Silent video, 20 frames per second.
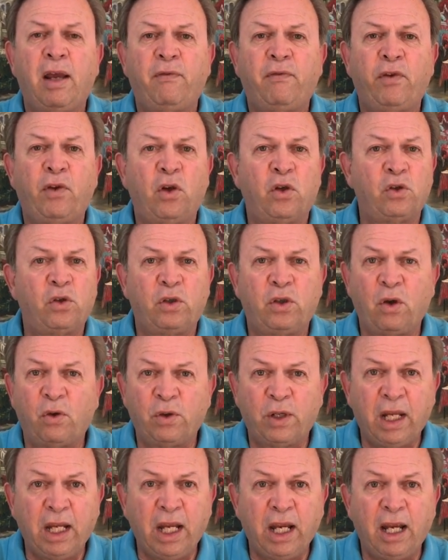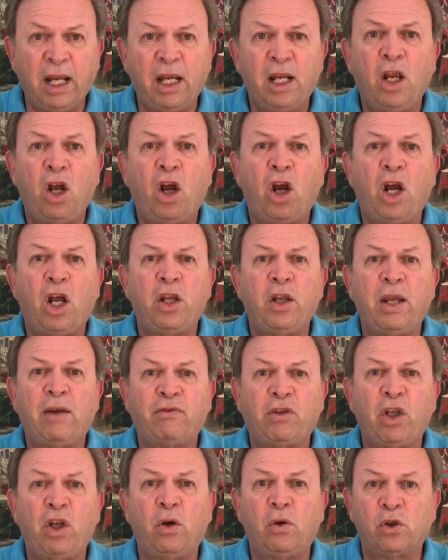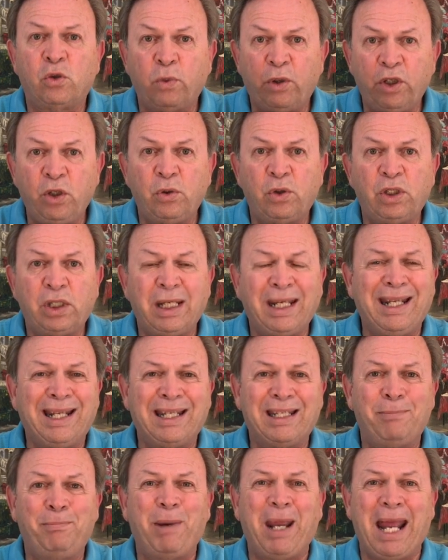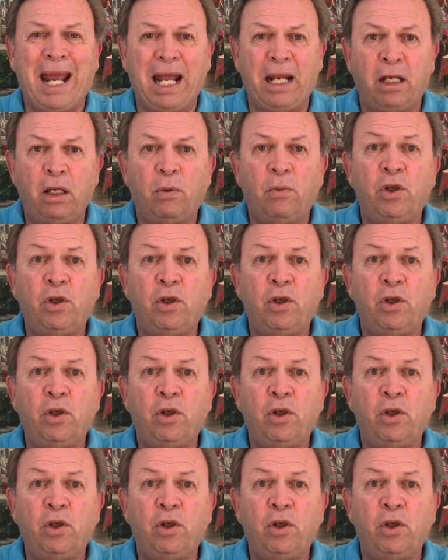For those that don't care, all you have to know is when you see it, it's bad.